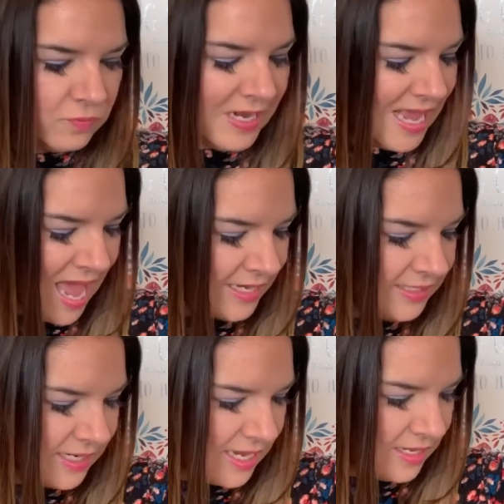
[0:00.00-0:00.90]
is really
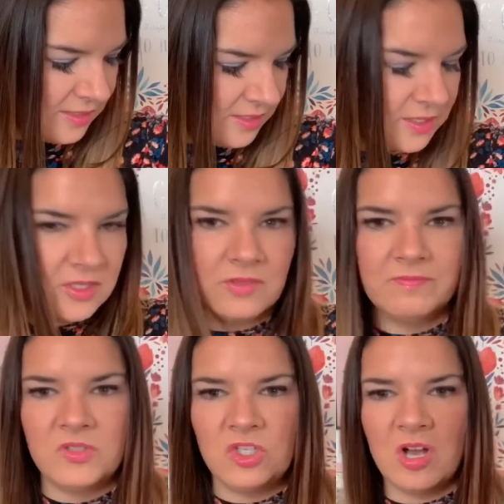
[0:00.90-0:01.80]
handy to just
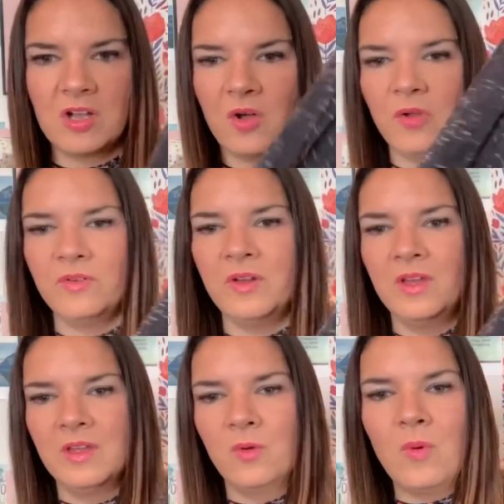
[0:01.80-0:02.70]
chuck on
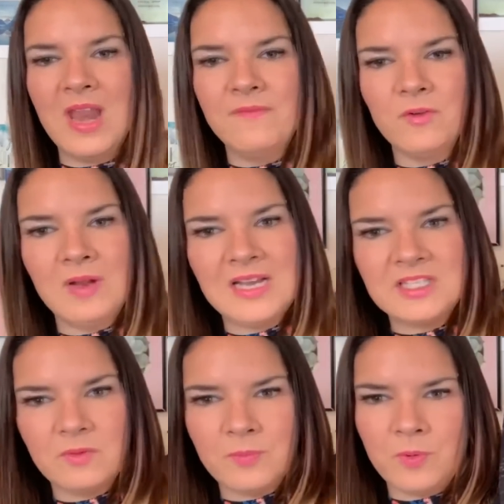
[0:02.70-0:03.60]
whenever, really.
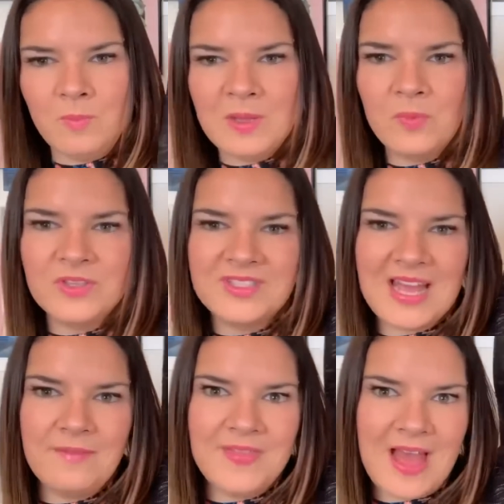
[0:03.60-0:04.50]
So I probably will
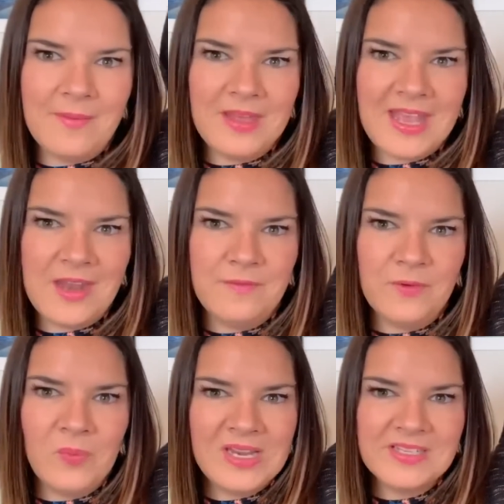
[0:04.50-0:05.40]
save that again
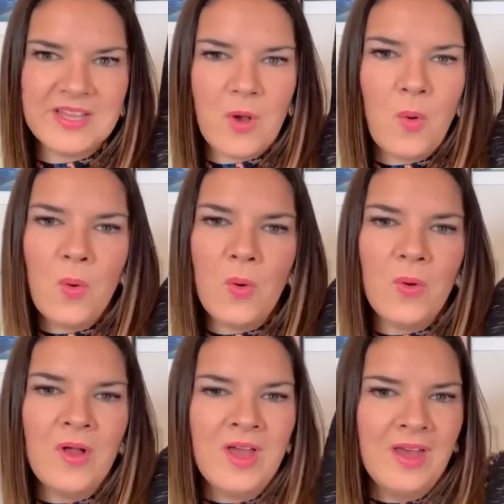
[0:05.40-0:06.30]
for winter,
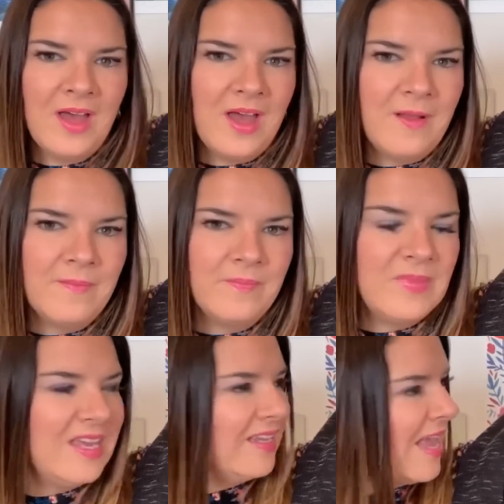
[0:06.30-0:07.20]
or
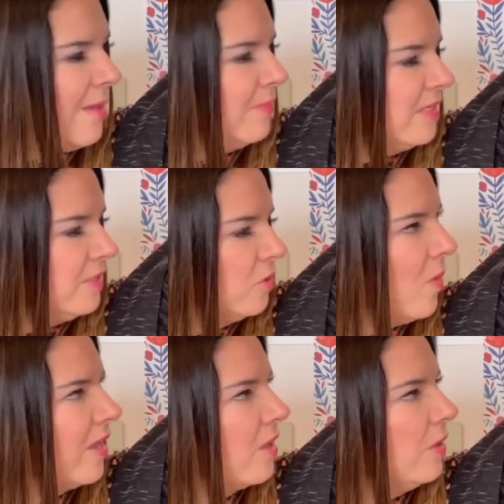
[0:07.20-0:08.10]
it can be still
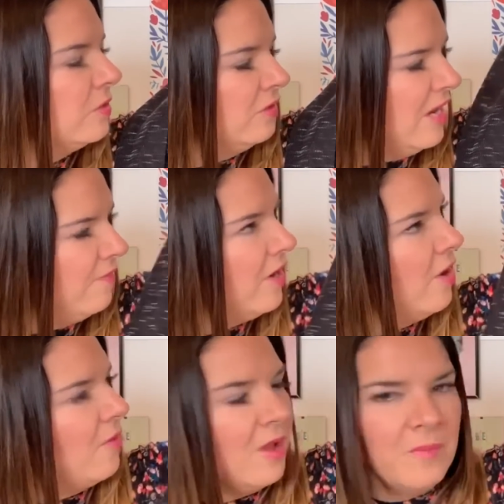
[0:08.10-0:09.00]
quite cold, so you never
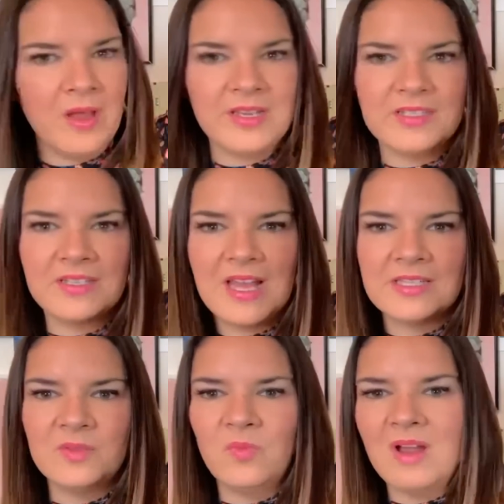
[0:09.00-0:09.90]
know. I might
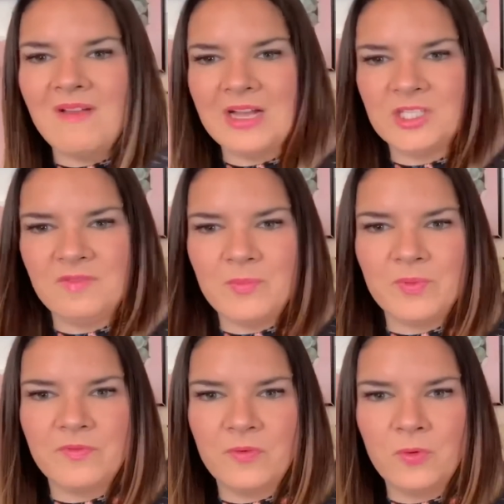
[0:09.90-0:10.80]
get some wear out of it
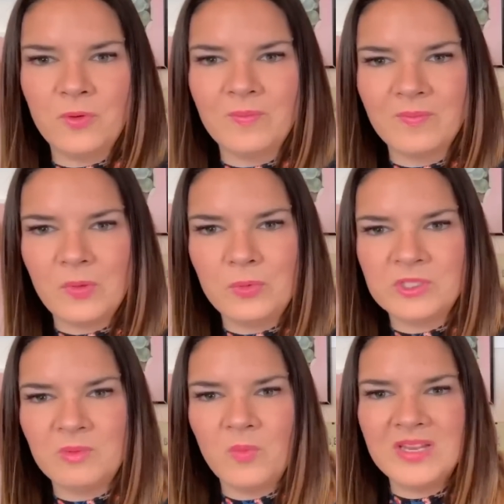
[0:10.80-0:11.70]
before
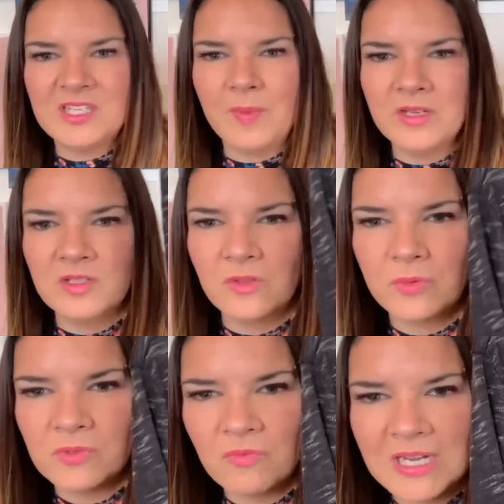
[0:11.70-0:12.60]
autumn or winter, but I just thought
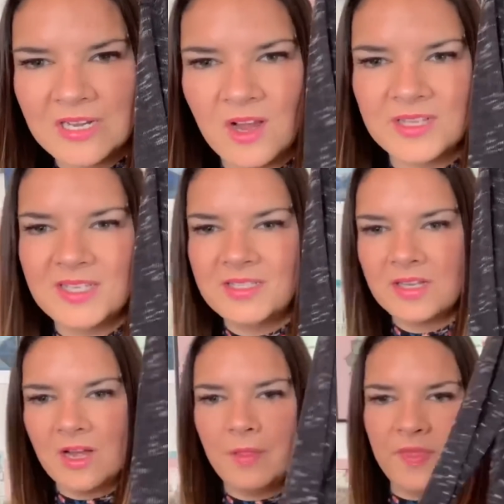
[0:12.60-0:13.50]
it was really nice. This is
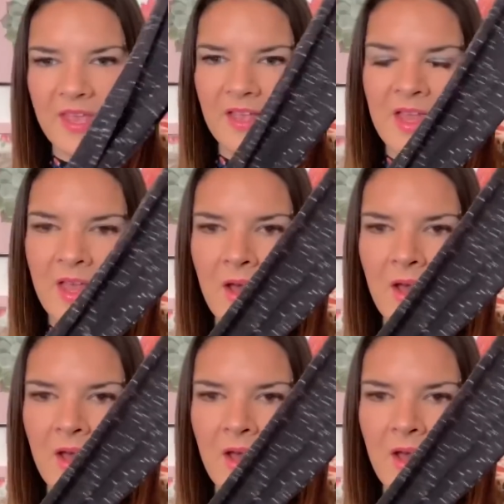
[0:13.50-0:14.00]
the kind of thing